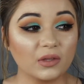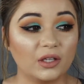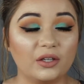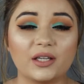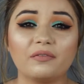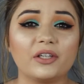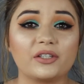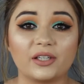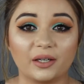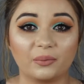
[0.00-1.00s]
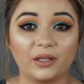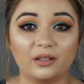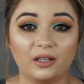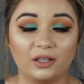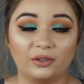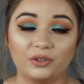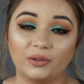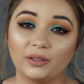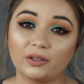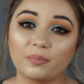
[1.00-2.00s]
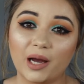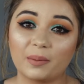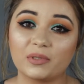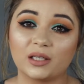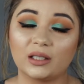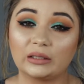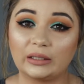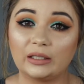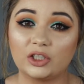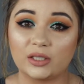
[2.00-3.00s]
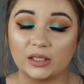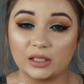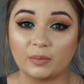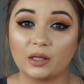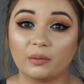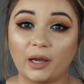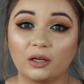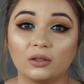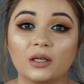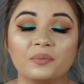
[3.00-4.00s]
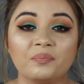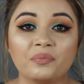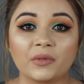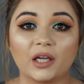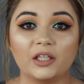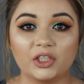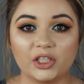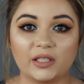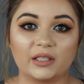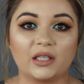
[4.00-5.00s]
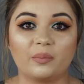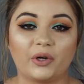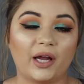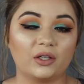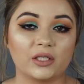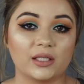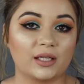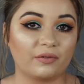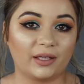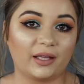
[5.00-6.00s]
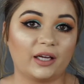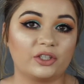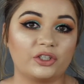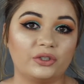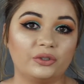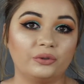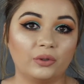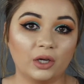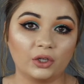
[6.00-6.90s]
you know, definitely start with, you know, doing little pops on the lid, just a small amount, and then just stick to the browns and stuff like that to